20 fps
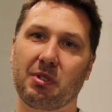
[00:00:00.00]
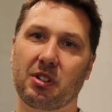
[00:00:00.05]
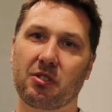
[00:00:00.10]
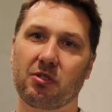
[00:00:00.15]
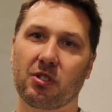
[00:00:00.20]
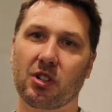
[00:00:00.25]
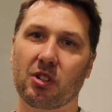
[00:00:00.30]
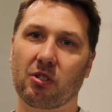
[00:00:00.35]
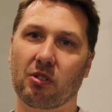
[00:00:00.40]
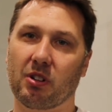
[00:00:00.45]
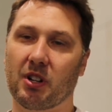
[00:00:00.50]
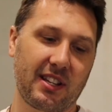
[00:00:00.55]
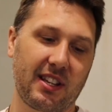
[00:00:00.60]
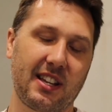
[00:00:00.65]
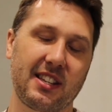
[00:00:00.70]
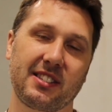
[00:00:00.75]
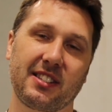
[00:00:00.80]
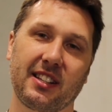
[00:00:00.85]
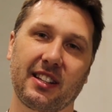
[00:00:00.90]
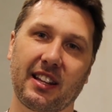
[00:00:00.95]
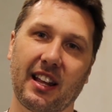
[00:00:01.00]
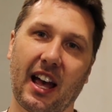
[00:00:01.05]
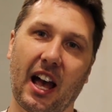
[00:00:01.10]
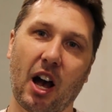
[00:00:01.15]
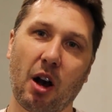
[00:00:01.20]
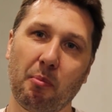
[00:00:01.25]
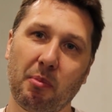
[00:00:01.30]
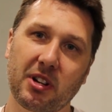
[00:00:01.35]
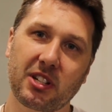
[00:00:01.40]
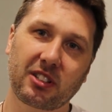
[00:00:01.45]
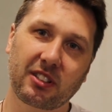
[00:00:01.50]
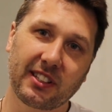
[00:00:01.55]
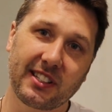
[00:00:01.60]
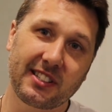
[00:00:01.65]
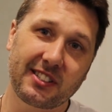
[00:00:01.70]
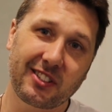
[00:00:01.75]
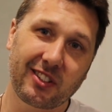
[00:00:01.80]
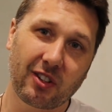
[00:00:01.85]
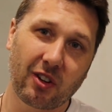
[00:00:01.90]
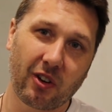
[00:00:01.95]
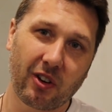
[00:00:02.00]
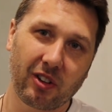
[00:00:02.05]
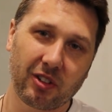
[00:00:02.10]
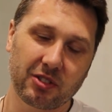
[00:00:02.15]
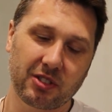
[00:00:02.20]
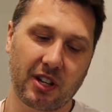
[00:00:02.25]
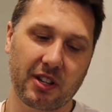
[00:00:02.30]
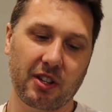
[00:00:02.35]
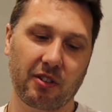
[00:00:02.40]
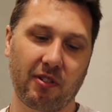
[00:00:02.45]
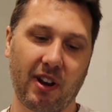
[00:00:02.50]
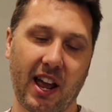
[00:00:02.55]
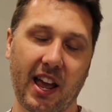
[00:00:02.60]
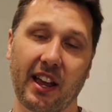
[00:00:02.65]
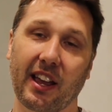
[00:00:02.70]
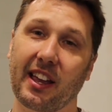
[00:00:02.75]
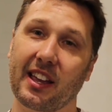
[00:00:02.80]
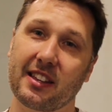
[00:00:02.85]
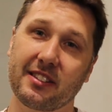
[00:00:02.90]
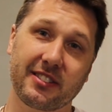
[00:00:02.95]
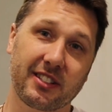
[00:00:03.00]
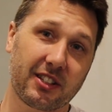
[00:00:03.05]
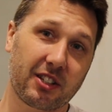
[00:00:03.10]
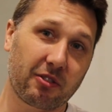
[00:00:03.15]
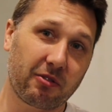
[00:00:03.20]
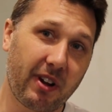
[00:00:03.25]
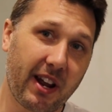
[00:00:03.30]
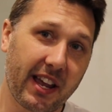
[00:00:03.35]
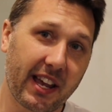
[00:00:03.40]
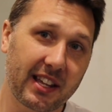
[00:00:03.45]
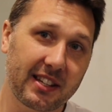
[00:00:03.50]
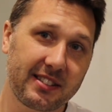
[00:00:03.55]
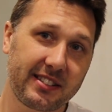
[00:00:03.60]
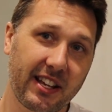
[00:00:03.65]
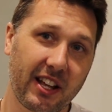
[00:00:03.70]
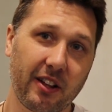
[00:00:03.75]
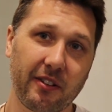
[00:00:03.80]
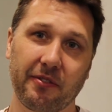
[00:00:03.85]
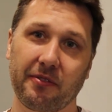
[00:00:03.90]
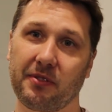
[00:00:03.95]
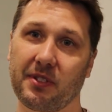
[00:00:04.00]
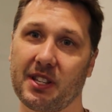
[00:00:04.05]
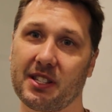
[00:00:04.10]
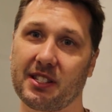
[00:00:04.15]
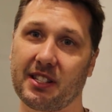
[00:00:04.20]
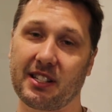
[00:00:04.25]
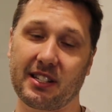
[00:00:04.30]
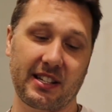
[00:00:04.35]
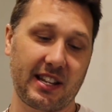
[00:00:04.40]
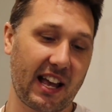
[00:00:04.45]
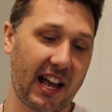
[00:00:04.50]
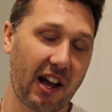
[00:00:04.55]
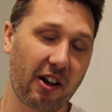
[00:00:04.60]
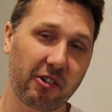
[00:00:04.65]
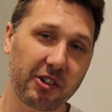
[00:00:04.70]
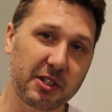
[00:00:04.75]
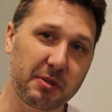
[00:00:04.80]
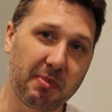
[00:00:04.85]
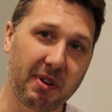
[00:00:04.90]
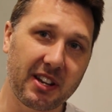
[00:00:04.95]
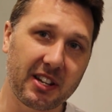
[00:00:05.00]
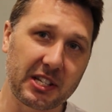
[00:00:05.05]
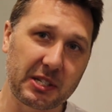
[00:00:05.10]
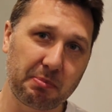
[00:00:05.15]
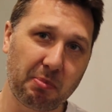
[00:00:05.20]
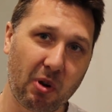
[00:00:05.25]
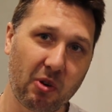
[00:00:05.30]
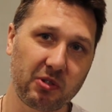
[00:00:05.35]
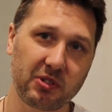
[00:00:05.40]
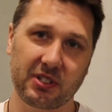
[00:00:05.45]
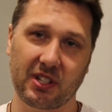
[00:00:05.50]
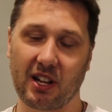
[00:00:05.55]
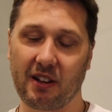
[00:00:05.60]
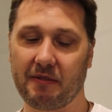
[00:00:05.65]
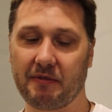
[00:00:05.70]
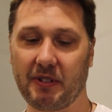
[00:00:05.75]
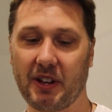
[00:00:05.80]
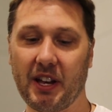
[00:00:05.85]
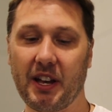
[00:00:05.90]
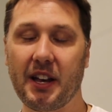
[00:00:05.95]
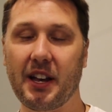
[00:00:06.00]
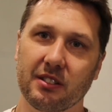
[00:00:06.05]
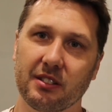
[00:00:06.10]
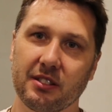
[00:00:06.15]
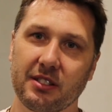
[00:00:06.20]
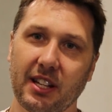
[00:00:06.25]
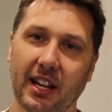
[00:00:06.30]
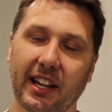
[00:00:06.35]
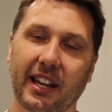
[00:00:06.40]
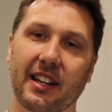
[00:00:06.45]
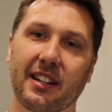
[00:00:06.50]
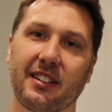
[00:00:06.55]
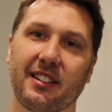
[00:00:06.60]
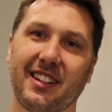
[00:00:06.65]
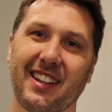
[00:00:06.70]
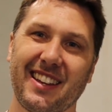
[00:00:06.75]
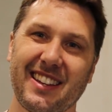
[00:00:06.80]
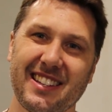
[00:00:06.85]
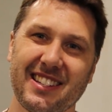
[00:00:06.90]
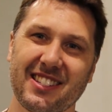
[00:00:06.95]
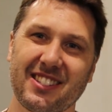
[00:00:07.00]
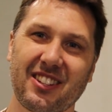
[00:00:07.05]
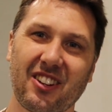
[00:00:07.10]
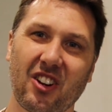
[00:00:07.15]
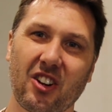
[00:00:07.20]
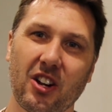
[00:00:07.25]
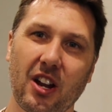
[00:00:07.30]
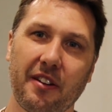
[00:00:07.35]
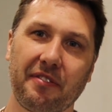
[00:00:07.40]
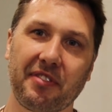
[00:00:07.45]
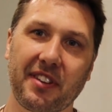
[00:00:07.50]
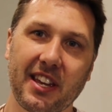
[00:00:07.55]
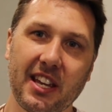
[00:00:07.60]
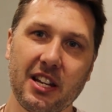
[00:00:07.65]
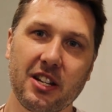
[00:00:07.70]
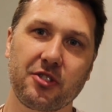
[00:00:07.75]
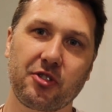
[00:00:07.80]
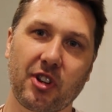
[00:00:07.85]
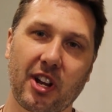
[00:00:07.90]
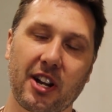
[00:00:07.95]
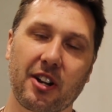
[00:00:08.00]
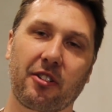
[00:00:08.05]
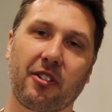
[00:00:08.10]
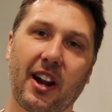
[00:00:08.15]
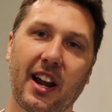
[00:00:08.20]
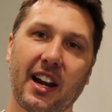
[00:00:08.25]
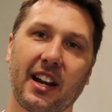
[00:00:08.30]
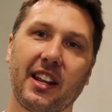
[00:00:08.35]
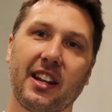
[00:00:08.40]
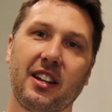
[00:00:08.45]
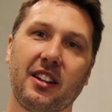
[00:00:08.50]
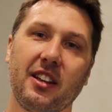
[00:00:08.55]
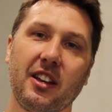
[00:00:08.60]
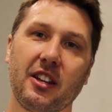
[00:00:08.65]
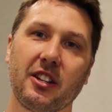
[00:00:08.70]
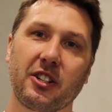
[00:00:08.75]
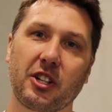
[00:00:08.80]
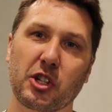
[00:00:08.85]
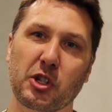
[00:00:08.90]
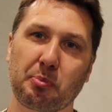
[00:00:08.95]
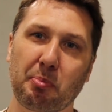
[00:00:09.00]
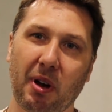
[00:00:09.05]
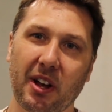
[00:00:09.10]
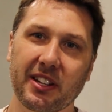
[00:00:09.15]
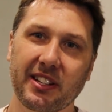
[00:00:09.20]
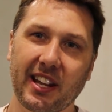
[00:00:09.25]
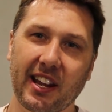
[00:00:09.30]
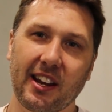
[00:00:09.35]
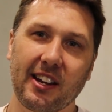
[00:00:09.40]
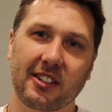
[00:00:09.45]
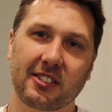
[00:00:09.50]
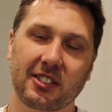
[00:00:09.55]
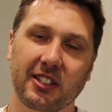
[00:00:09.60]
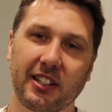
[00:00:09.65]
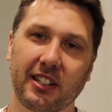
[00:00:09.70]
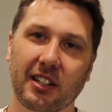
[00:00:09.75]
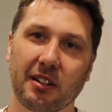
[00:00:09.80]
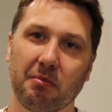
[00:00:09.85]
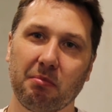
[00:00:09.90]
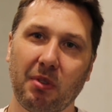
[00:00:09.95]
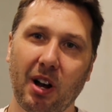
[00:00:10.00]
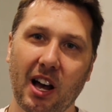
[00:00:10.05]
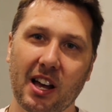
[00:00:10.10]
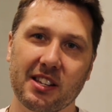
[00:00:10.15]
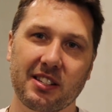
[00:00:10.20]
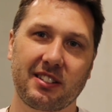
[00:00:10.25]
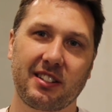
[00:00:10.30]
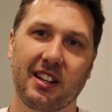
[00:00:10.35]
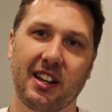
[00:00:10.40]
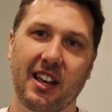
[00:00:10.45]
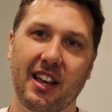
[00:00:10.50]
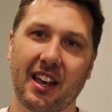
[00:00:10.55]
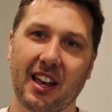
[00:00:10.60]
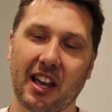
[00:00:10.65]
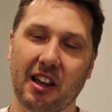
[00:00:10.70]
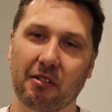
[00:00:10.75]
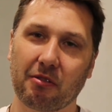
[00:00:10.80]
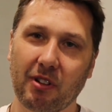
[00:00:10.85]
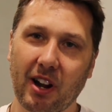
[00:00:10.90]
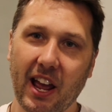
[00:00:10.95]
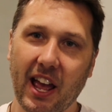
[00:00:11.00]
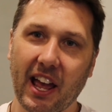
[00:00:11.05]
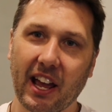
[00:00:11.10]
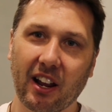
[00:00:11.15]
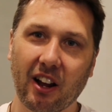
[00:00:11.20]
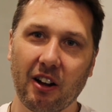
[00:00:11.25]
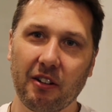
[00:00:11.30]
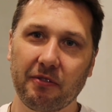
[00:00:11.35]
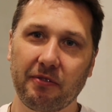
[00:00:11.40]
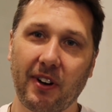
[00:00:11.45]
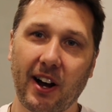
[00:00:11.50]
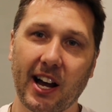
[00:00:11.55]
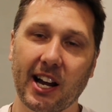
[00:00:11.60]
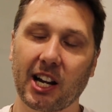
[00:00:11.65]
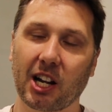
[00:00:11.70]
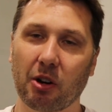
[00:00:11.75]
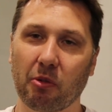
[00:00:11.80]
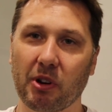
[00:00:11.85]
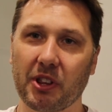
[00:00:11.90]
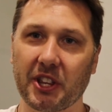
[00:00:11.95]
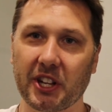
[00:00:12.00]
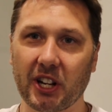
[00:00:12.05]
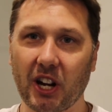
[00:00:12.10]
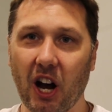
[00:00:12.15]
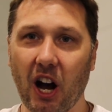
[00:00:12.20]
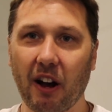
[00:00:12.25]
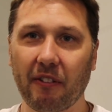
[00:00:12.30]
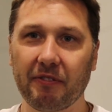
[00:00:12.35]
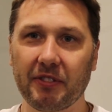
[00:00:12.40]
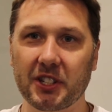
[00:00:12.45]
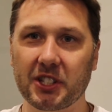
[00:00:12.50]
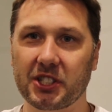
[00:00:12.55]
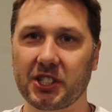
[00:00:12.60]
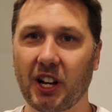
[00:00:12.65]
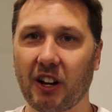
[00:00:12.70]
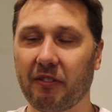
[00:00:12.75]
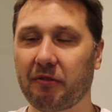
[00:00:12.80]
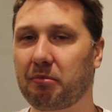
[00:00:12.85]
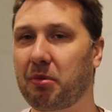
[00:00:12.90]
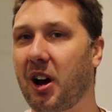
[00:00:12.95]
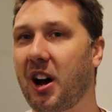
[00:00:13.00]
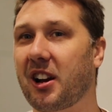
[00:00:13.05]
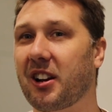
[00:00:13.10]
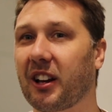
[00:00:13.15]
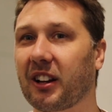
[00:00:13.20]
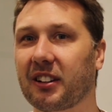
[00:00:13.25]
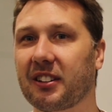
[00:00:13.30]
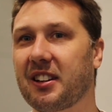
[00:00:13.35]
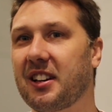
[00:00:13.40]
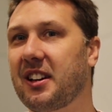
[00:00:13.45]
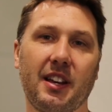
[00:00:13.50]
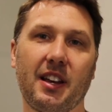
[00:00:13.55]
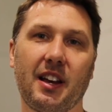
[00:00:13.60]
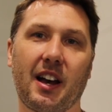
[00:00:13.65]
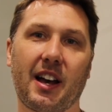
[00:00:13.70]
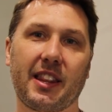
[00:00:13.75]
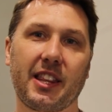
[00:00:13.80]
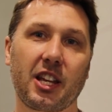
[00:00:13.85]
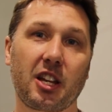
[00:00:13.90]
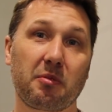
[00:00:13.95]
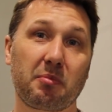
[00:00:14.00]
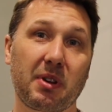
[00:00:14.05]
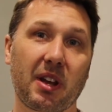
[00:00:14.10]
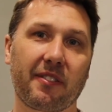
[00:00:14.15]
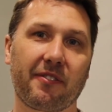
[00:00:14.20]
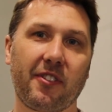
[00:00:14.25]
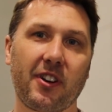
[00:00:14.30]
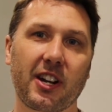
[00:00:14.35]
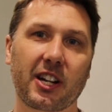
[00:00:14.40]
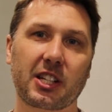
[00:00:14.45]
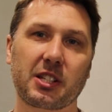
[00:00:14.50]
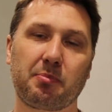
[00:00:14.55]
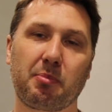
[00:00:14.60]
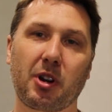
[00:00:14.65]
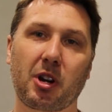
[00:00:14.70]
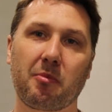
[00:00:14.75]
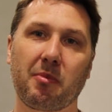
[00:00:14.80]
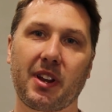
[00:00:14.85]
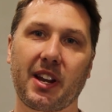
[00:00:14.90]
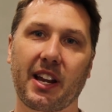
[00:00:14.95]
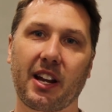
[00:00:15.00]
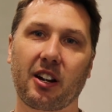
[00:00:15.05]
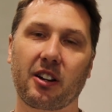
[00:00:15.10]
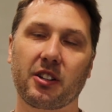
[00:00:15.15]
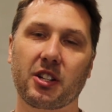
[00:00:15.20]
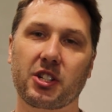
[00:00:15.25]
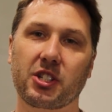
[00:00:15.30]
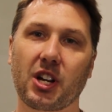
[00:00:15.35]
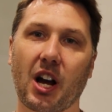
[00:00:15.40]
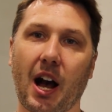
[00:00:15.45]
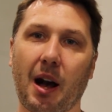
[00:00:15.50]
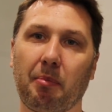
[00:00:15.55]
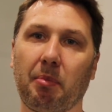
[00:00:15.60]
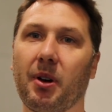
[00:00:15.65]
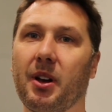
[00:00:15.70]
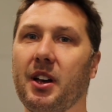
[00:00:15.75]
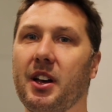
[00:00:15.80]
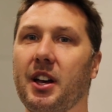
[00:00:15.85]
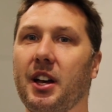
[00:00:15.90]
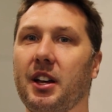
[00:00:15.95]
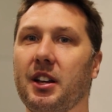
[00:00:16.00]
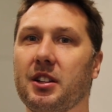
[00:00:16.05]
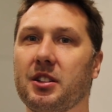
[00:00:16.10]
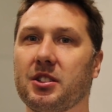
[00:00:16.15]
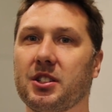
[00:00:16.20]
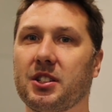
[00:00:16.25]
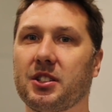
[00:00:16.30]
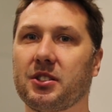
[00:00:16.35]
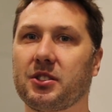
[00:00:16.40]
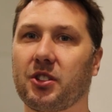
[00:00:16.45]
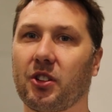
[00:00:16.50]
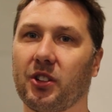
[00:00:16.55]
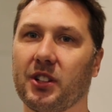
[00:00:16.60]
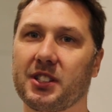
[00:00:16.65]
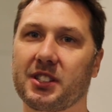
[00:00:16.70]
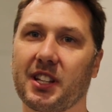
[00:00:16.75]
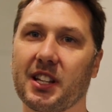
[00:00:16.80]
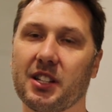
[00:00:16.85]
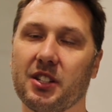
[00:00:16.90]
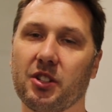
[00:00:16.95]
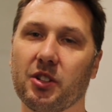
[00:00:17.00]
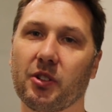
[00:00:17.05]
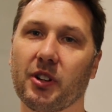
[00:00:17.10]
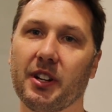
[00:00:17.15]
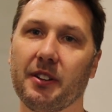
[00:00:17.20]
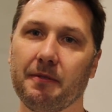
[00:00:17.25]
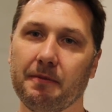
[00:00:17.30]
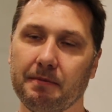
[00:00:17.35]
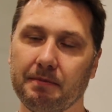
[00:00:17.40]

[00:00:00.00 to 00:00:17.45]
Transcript: be true. Is it how much linseed oil is on the rag? Is it the rag itself? Is it how it's been disposed of? Second, is there enough heat generated to spontaneously combust a rag on fire with an off-the-shelf product? I think it'd be a fun experiment here in the shop, so let's get to it.